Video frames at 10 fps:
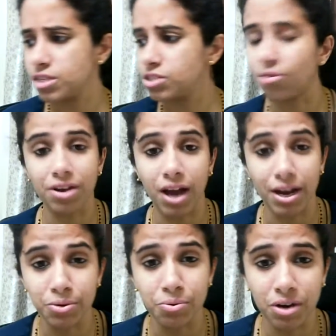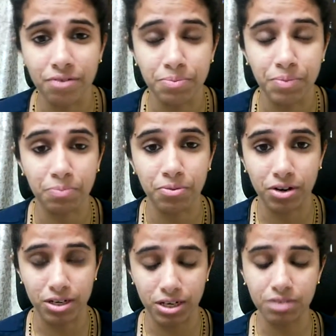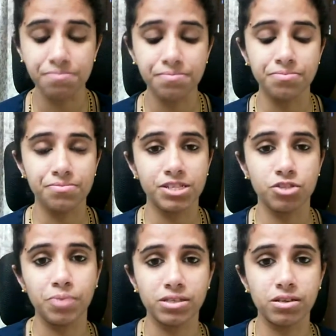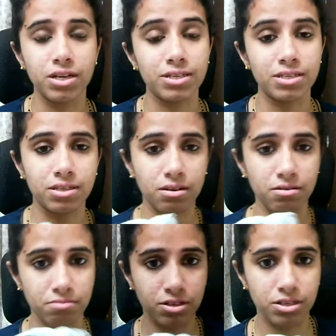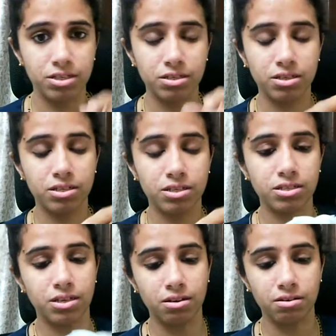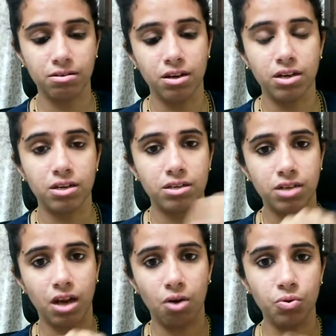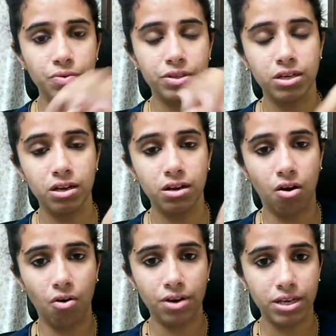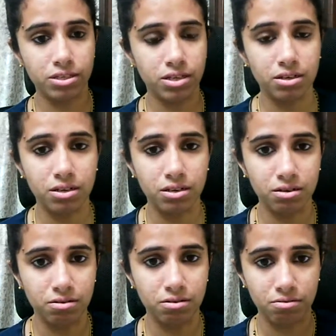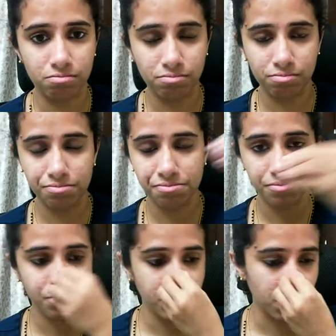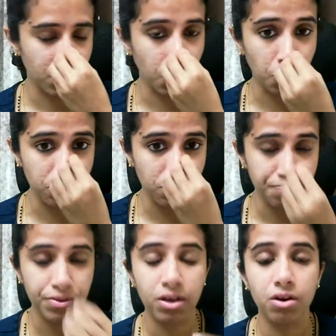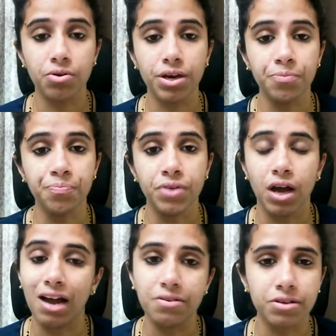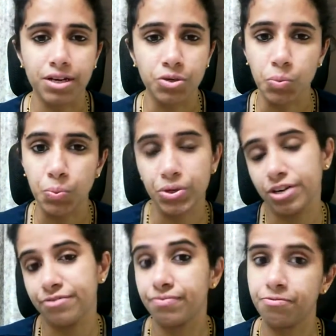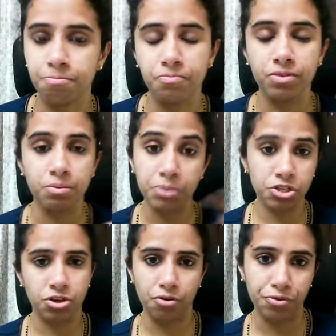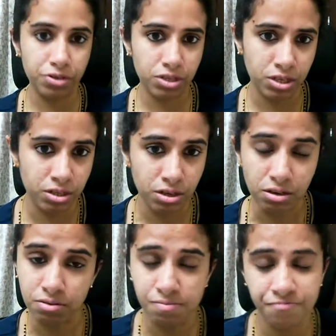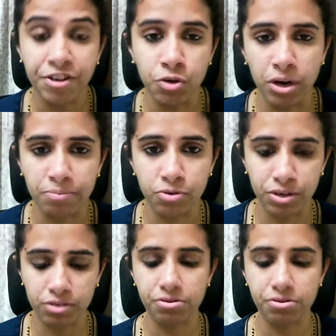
Sorry, I don't have the paper cutting. So basically, it is a round with a long extended cloth. Okay, I'll try to put a picture of it in the video I'm doing.